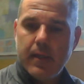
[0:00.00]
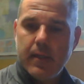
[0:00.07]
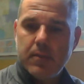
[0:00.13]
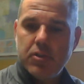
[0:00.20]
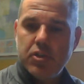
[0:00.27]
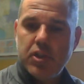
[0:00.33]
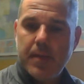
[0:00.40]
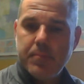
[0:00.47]

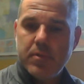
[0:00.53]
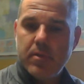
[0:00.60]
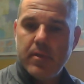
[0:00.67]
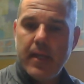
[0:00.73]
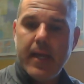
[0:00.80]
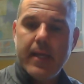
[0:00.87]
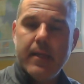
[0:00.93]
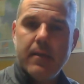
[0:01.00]
Chapter
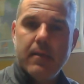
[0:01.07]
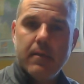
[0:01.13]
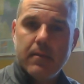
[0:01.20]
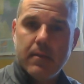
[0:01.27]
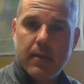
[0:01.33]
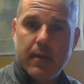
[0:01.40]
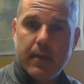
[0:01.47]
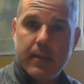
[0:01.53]
9
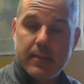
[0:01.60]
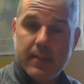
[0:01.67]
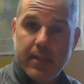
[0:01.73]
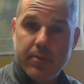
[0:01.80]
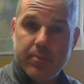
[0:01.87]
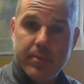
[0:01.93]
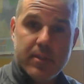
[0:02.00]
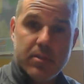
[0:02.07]
is
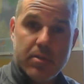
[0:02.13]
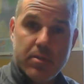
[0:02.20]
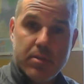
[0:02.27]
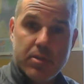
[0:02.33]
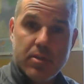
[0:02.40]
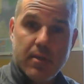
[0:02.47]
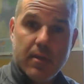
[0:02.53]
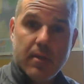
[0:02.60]
on
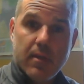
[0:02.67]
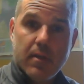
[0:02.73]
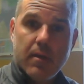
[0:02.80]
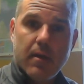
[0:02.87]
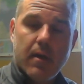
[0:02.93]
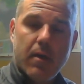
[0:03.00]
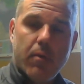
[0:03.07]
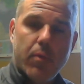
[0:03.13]
research.
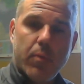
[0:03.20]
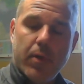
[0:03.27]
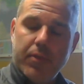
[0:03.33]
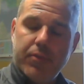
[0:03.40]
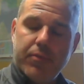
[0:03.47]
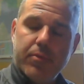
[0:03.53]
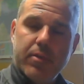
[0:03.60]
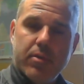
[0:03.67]
We
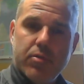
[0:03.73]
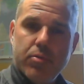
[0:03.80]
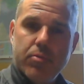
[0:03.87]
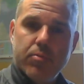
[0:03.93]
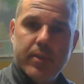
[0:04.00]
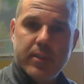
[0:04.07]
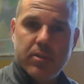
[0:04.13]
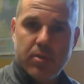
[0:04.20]
went through the 2
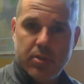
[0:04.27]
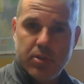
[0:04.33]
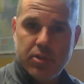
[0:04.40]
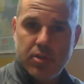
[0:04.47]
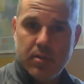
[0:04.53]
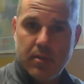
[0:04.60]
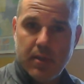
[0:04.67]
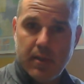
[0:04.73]

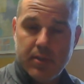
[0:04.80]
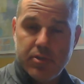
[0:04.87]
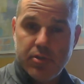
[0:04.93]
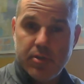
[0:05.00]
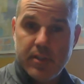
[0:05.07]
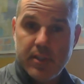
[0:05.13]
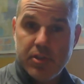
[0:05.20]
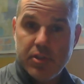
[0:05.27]
research
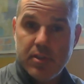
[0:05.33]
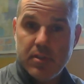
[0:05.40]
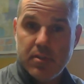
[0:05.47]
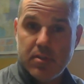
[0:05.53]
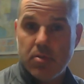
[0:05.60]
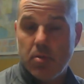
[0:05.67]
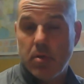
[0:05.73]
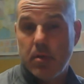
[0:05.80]

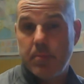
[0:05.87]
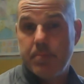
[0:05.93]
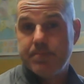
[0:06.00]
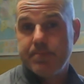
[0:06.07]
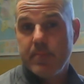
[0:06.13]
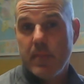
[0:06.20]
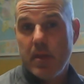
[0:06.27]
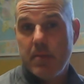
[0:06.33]
traditions or
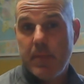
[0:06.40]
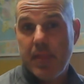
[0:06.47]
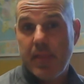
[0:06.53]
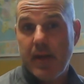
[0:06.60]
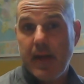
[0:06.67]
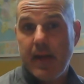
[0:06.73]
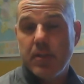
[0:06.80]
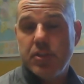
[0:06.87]

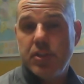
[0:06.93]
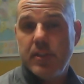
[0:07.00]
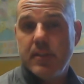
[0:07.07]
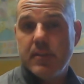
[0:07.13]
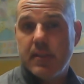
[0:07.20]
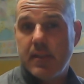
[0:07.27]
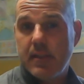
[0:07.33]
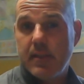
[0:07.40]

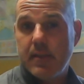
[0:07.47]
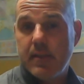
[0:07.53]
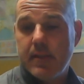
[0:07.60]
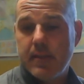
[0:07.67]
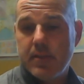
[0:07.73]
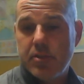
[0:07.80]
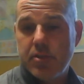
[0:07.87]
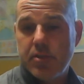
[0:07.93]
methodologies
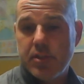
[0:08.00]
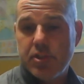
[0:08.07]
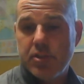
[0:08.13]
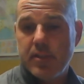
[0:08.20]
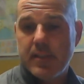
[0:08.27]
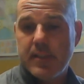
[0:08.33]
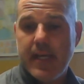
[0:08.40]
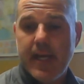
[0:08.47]
and a
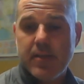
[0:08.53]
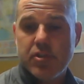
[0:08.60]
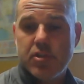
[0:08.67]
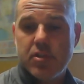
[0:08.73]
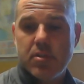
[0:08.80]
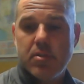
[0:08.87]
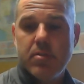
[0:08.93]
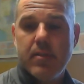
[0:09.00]
tradition
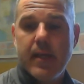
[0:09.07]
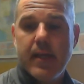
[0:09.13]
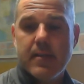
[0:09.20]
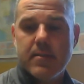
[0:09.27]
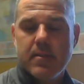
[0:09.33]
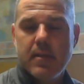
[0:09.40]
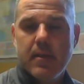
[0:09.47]
attached to that.